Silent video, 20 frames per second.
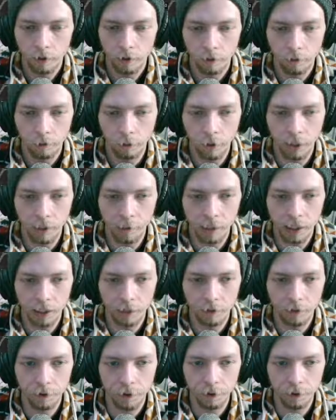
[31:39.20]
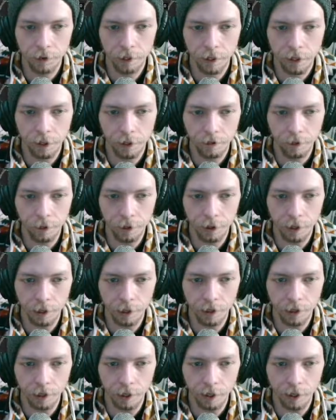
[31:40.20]
but I'm still doing it for just
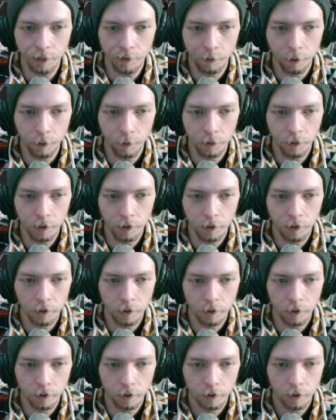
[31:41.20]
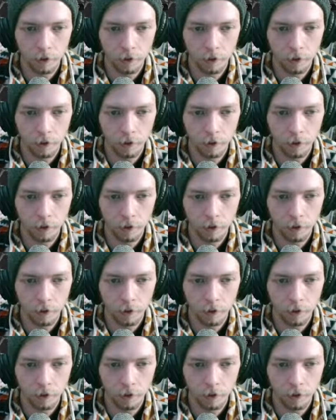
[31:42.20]
in case purposes.